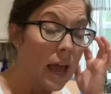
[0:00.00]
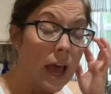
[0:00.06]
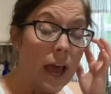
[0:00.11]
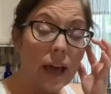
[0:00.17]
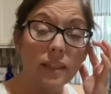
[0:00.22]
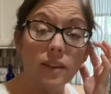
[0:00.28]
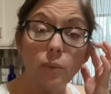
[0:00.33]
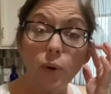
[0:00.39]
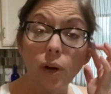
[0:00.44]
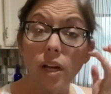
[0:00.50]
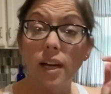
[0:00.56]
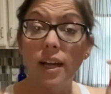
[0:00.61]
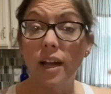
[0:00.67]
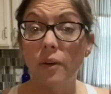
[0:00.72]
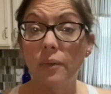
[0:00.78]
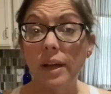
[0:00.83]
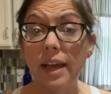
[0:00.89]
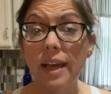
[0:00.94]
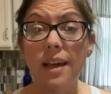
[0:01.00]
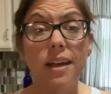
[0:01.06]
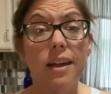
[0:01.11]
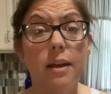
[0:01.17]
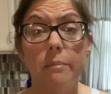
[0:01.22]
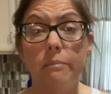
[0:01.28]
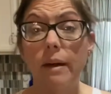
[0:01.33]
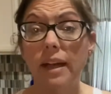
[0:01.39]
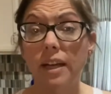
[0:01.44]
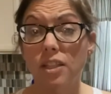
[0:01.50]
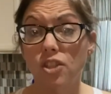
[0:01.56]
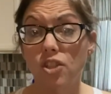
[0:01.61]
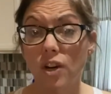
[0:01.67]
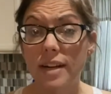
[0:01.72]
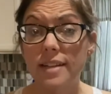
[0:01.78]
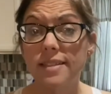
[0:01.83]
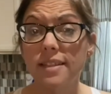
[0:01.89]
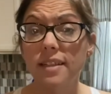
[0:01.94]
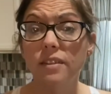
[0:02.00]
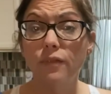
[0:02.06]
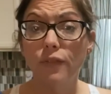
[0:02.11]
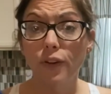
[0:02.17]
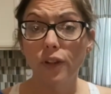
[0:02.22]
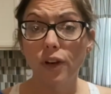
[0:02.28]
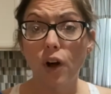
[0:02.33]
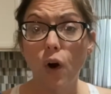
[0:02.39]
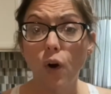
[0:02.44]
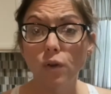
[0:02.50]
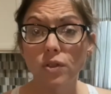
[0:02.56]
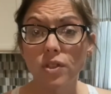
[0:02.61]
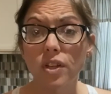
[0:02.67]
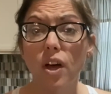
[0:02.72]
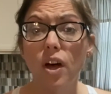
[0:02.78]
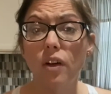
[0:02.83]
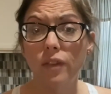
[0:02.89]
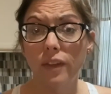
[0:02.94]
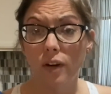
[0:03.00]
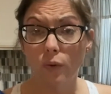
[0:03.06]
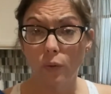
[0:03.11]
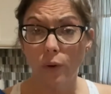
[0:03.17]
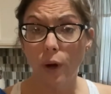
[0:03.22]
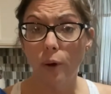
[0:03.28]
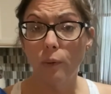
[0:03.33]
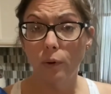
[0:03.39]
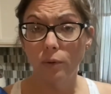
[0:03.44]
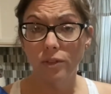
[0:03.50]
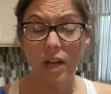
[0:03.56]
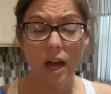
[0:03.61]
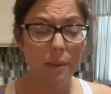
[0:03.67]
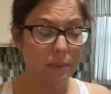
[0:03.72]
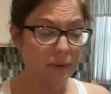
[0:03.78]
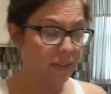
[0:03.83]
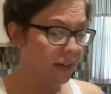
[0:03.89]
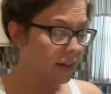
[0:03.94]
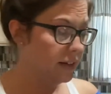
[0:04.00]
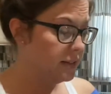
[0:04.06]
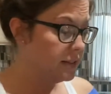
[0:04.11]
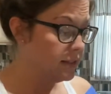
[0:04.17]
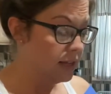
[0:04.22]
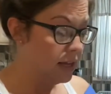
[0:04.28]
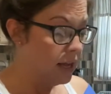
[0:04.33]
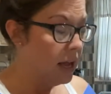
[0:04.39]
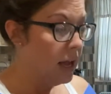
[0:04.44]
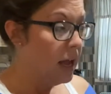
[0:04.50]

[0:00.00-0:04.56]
and then we're gonna go ahead and make a dressing for the coleslaw that'll go on top of this.